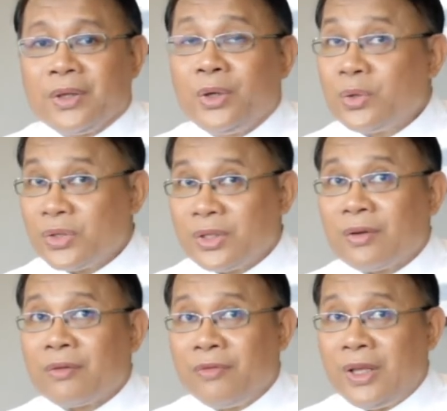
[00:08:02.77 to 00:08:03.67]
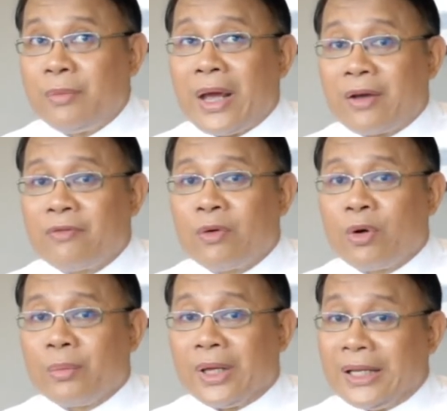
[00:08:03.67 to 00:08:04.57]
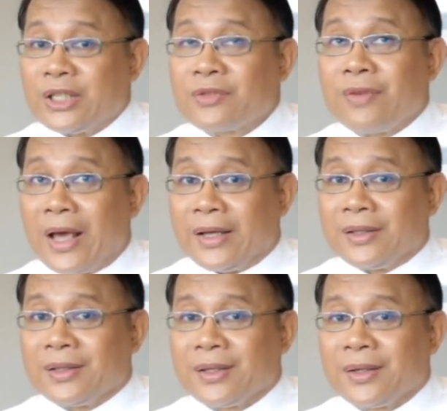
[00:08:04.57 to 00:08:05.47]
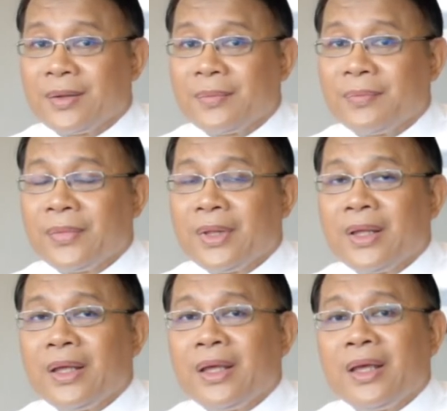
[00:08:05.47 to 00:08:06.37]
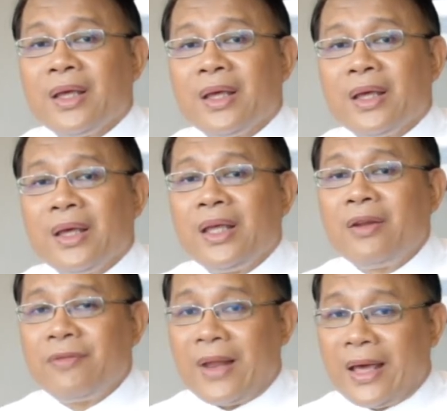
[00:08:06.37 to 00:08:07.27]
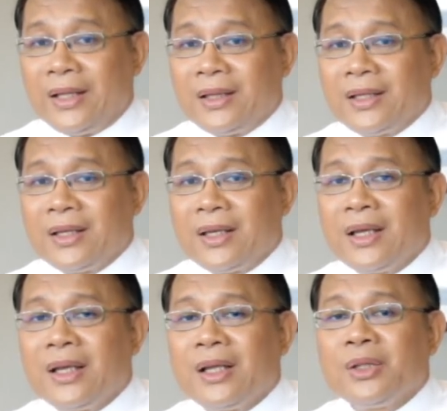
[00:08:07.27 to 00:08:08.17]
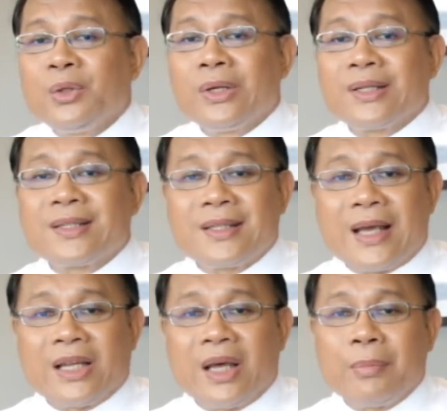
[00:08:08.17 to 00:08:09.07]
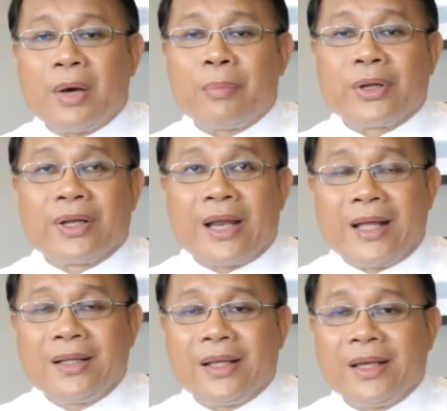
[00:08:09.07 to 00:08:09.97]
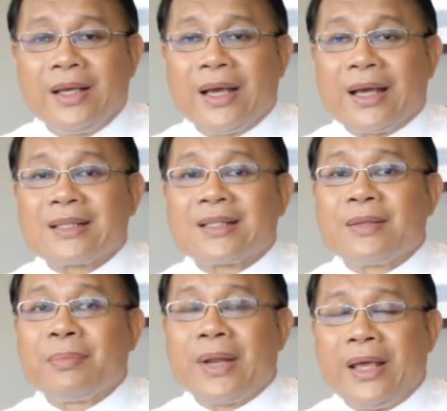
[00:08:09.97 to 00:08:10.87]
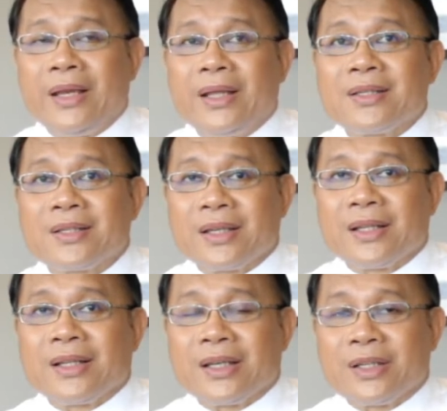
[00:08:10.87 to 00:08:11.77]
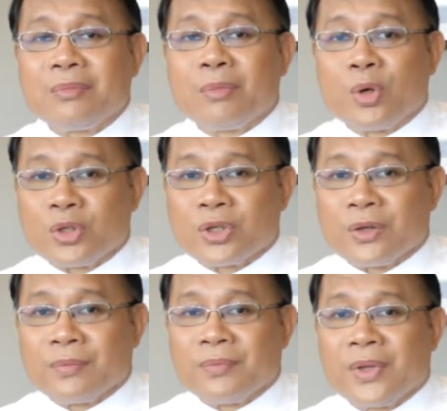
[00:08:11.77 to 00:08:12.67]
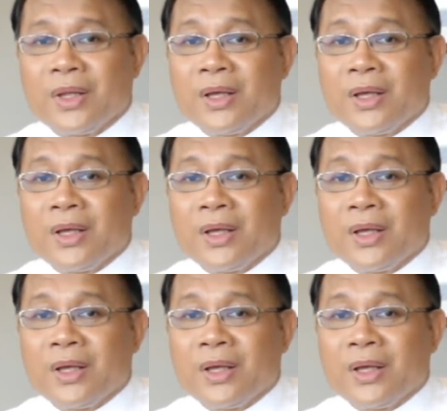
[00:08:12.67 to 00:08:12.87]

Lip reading: Use the feedback form in each flight. In a flight, do not stand up upon landing as the plane is still in motion.